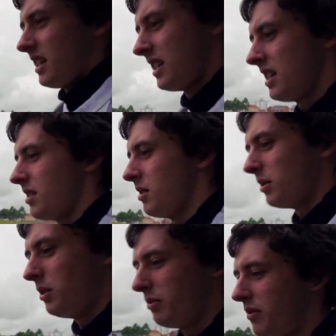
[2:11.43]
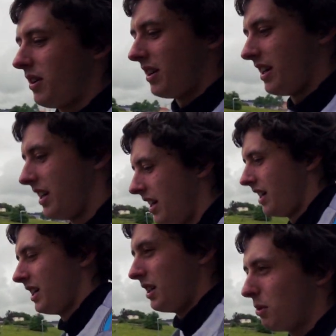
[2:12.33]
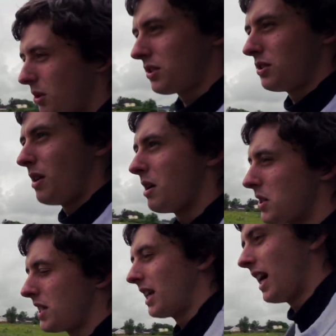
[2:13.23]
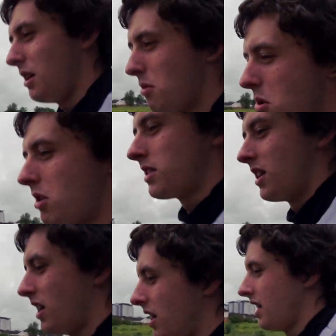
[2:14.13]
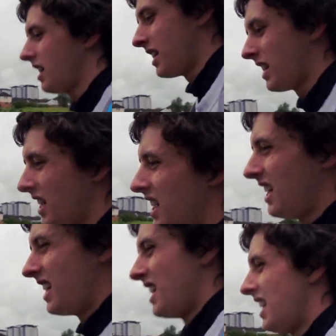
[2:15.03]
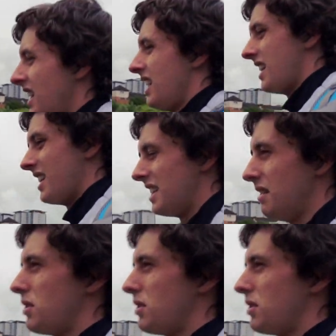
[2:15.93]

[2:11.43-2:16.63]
So you've walked 2 hours to get your water, and to even